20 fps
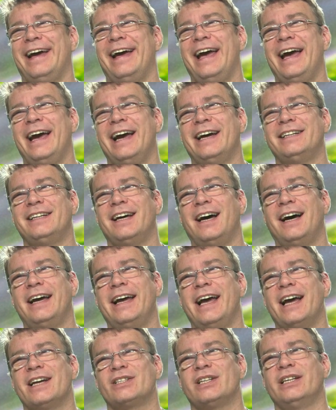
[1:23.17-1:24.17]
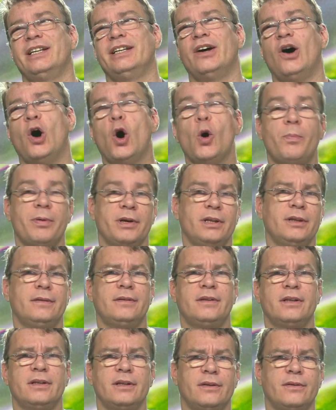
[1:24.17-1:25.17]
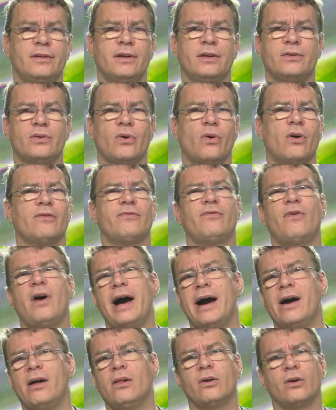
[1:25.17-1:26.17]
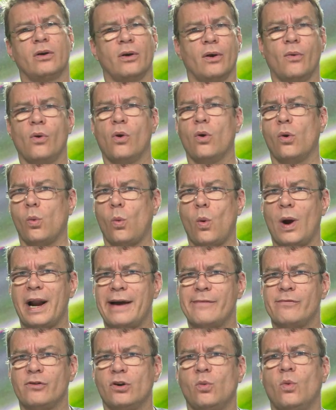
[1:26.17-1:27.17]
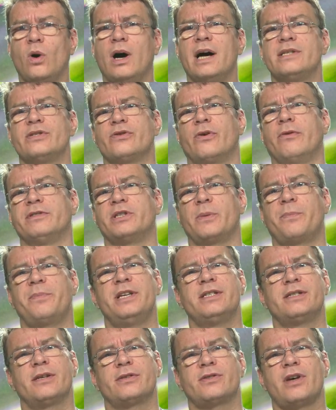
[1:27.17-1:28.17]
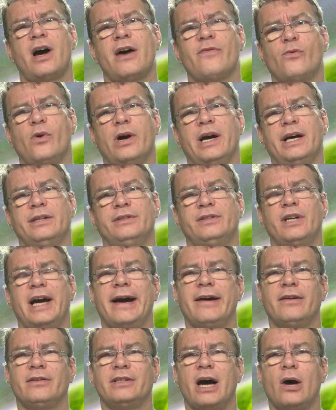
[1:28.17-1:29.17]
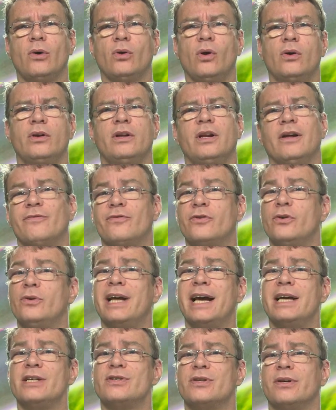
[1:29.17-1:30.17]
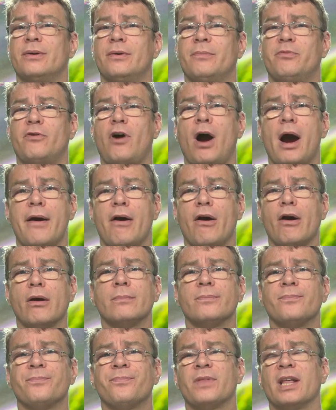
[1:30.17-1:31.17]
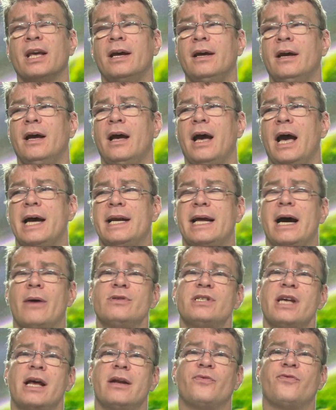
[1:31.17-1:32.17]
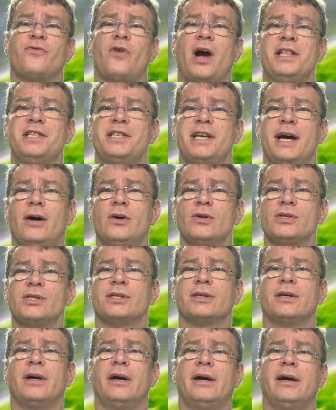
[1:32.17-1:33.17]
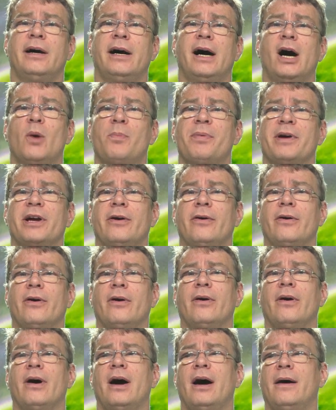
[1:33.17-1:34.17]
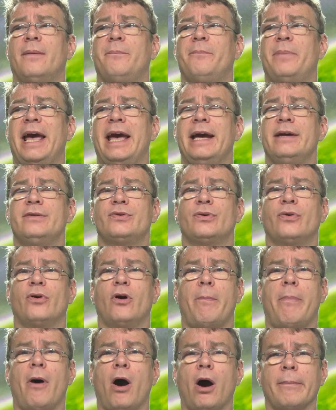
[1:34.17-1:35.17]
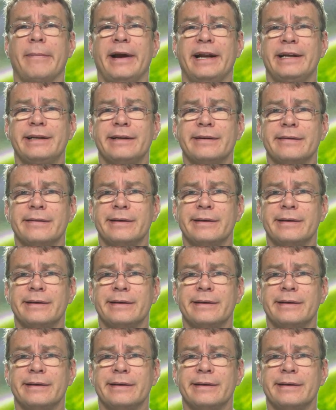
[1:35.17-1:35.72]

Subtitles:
And I actually opened the torrent file or whatever it was a piece of software I had downloaded a few days prior. And I was at a friend's house helping her paint her apartment